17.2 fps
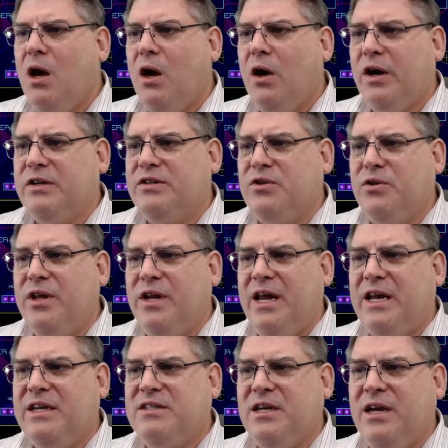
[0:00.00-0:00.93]
Okay, so the
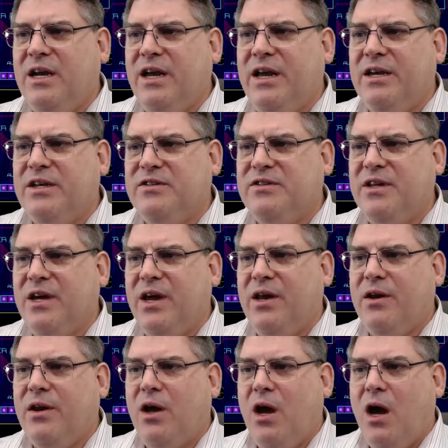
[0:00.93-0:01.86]
next thing is
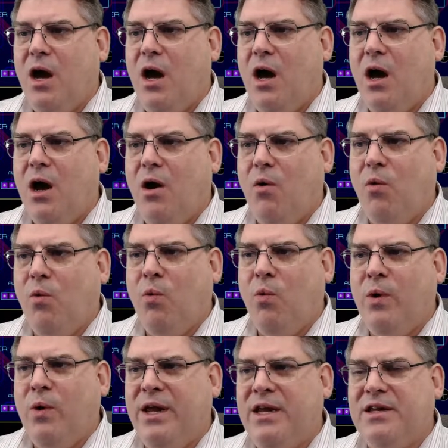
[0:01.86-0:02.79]
that
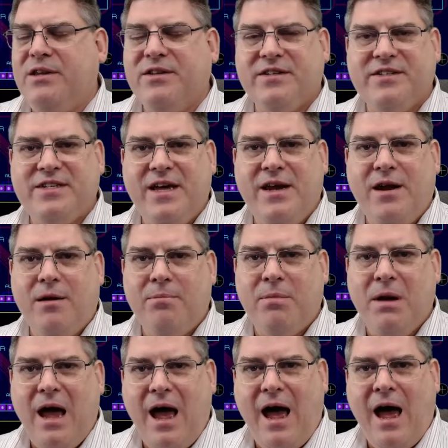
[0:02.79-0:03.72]
we need to set
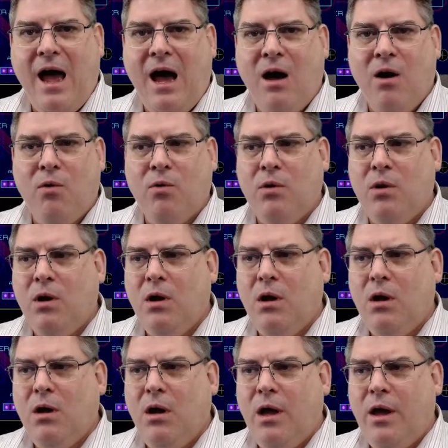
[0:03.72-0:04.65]
up how
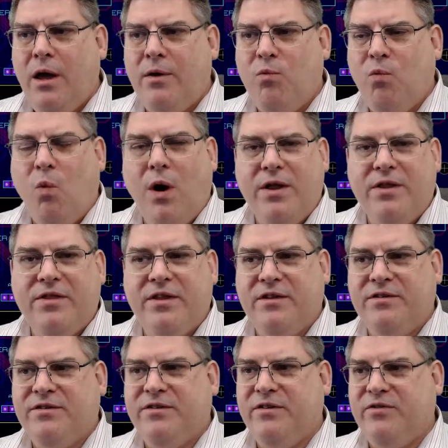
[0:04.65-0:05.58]
and what
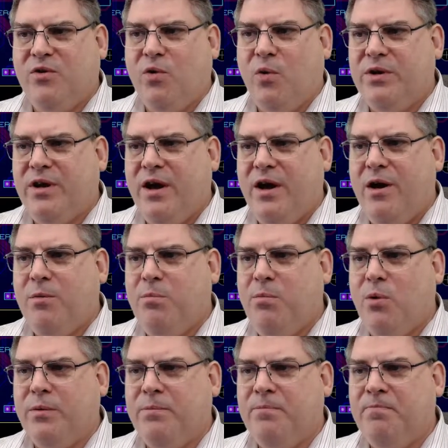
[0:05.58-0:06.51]
this is going to
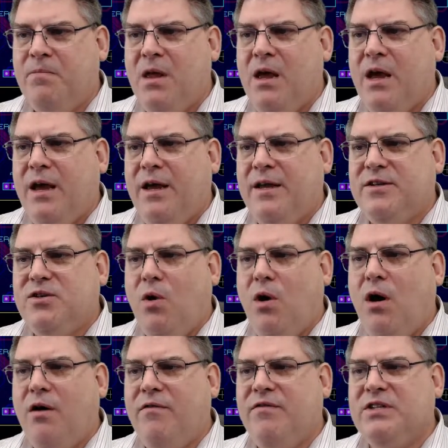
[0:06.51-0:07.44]
output. And so
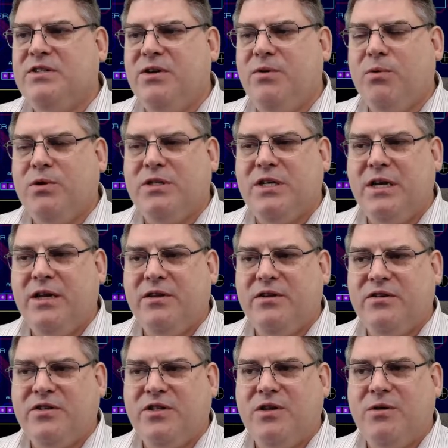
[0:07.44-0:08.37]
obviously we're sending
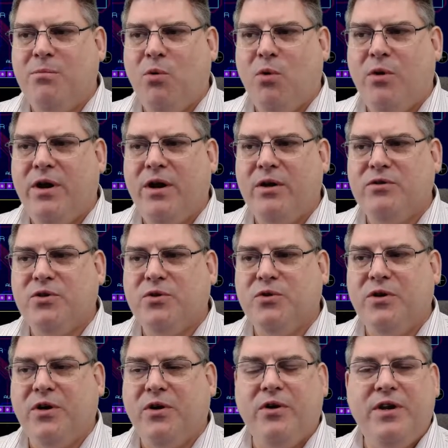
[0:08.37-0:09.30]
this to the board house, so
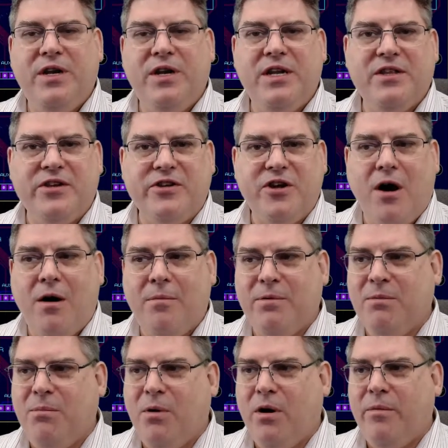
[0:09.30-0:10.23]
they're going to need the top
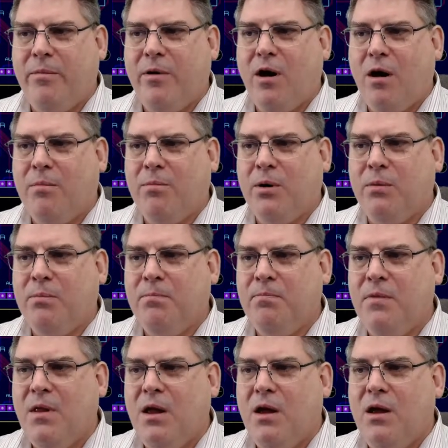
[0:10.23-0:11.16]
and the bottom copper.
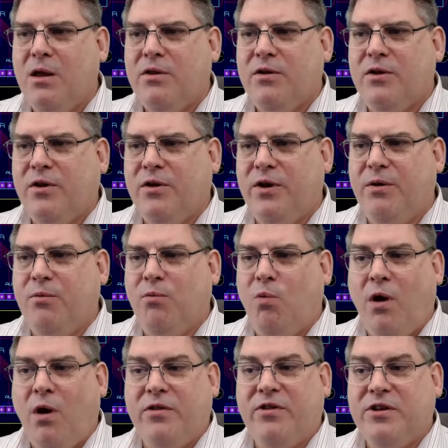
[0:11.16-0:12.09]
They're going to
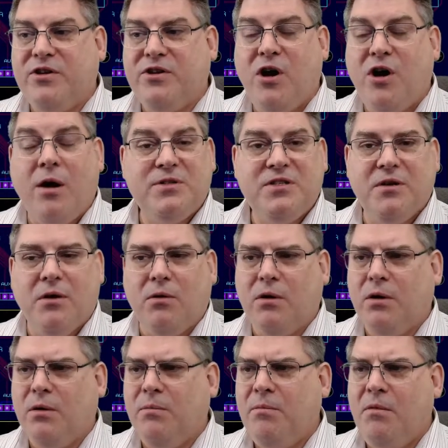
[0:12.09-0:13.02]
want the top
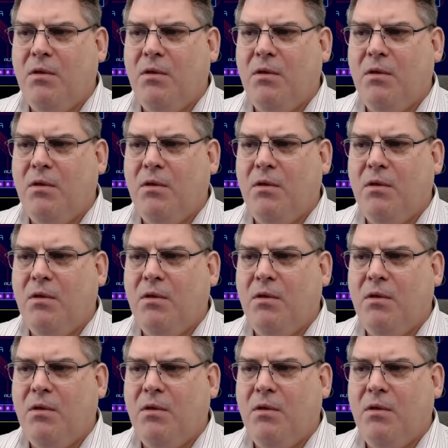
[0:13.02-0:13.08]
silk.